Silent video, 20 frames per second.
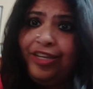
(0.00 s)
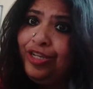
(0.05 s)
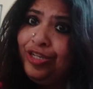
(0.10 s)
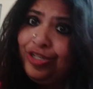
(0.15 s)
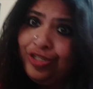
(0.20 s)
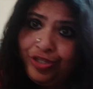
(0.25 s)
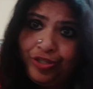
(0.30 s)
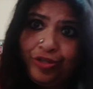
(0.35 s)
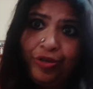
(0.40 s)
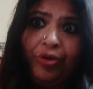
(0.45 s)

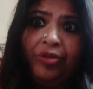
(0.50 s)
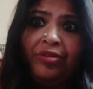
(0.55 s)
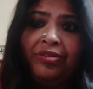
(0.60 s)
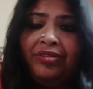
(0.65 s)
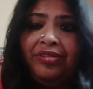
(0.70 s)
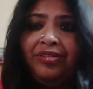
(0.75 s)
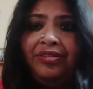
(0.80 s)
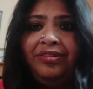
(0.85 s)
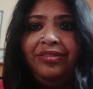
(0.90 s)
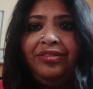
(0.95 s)
So,
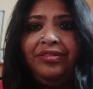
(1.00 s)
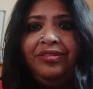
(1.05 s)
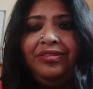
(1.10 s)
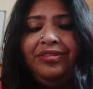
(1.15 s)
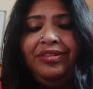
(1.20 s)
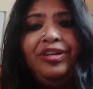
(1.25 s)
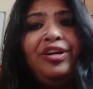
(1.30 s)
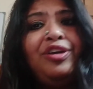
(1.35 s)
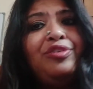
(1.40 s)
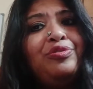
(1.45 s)

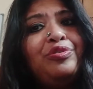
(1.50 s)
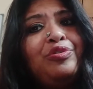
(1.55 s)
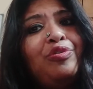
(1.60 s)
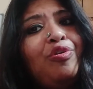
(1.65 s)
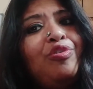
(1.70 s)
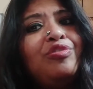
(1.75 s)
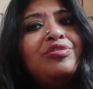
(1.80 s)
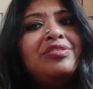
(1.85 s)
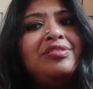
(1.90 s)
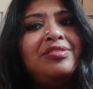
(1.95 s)
Garud
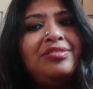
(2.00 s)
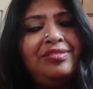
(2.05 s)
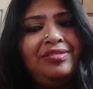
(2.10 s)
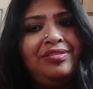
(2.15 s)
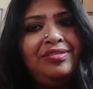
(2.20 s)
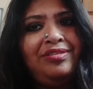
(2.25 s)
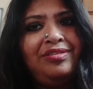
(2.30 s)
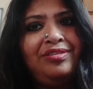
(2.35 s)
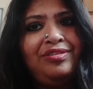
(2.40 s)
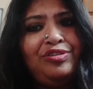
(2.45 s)
goes
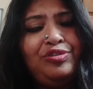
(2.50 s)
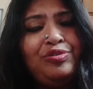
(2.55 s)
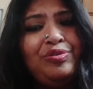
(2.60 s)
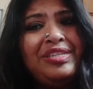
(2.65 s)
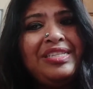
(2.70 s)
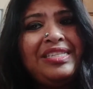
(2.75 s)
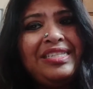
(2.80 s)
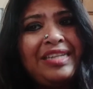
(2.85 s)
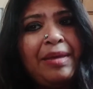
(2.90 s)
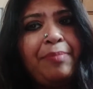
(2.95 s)
to
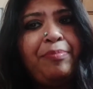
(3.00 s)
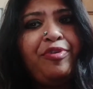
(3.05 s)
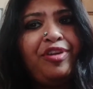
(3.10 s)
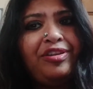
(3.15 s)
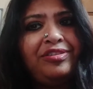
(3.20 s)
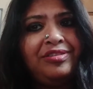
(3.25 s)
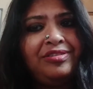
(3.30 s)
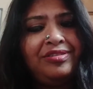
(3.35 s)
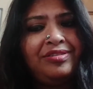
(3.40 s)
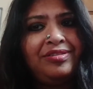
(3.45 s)
his
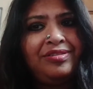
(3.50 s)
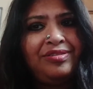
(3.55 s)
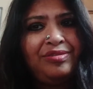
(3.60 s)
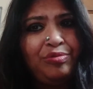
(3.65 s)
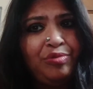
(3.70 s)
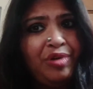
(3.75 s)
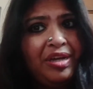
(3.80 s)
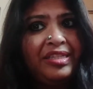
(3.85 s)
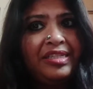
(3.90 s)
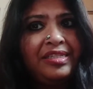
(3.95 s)
stepbrothers, who
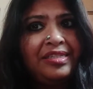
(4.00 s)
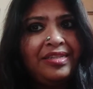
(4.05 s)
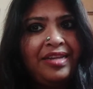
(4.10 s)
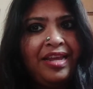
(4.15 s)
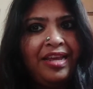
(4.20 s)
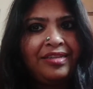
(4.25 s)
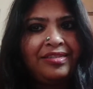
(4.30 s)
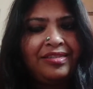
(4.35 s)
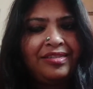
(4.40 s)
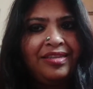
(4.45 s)
are these
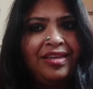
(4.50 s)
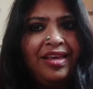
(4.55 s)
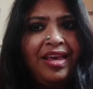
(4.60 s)
snakes,